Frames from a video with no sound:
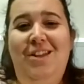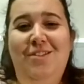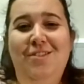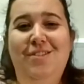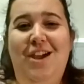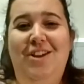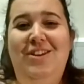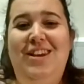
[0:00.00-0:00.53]

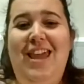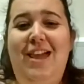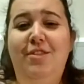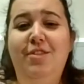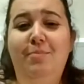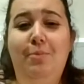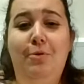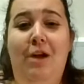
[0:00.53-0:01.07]
So
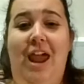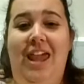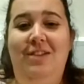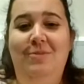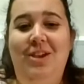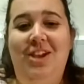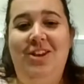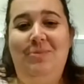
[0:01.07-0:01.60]
let's pray.
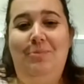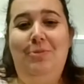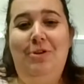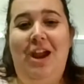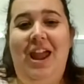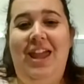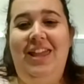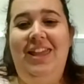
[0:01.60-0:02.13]
We're going to
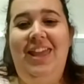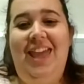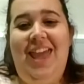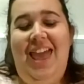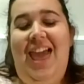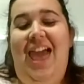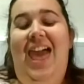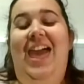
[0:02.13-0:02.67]
pray
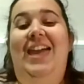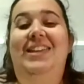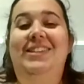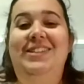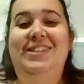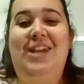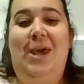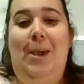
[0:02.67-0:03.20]

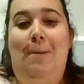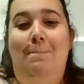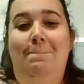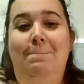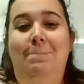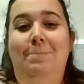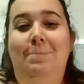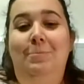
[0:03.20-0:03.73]
and
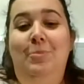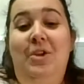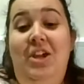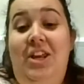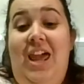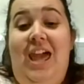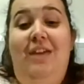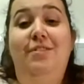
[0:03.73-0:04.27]
um, we're
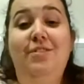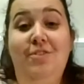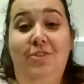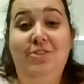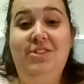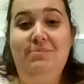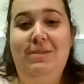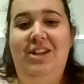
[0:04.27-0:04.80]
going to ask
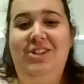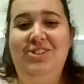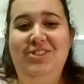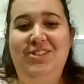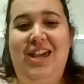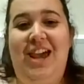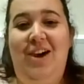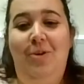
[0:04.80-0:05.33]
God to make
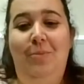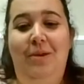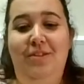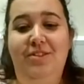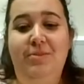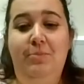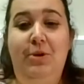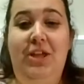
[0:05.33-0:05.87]
to help
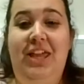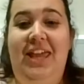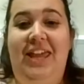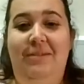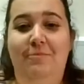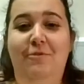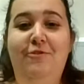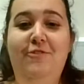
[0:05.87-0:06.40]
us to put
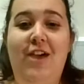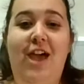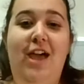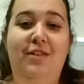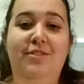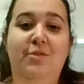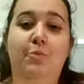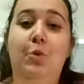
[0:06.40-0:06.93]
Him
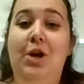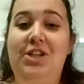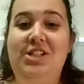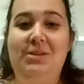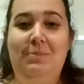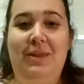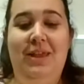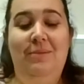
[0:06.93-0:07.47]
first and
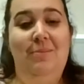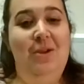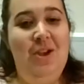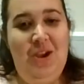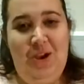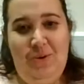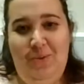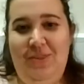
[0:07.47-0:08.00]
worship Him
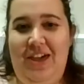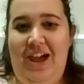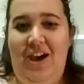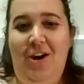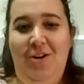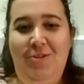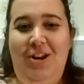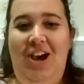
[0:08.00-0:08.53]
with our
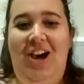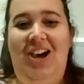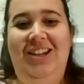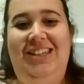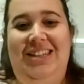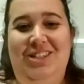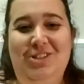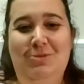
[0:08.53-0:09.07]
whole heart
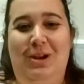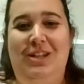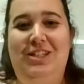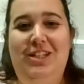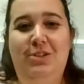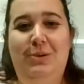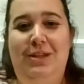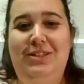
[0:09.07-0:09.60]
in
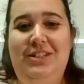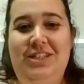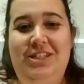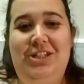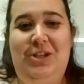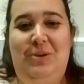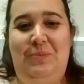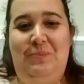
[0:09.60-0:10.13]

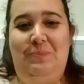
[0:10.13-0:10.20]
2022.